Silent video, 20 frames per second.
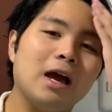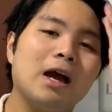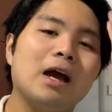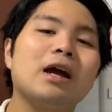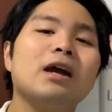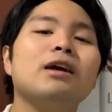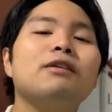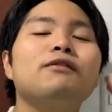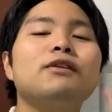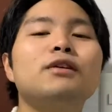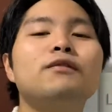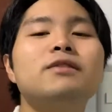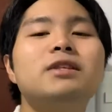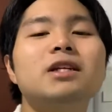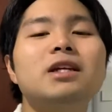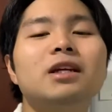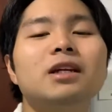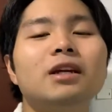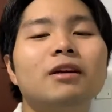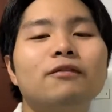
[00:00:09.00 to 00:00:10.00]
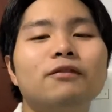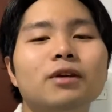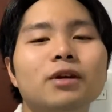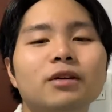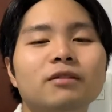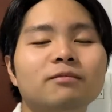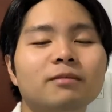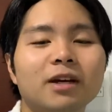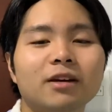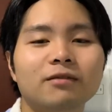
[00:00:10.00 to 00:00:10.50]
if you've seen a few
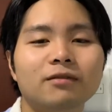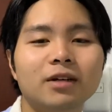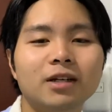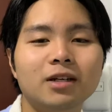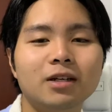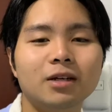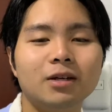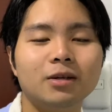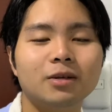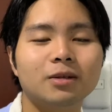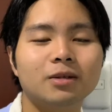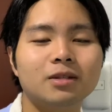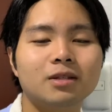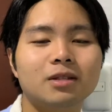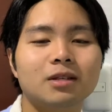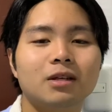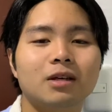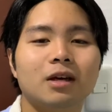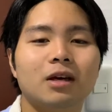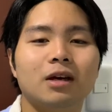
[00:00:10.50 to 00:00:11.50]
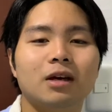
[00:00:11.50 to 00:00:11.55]
of my videos,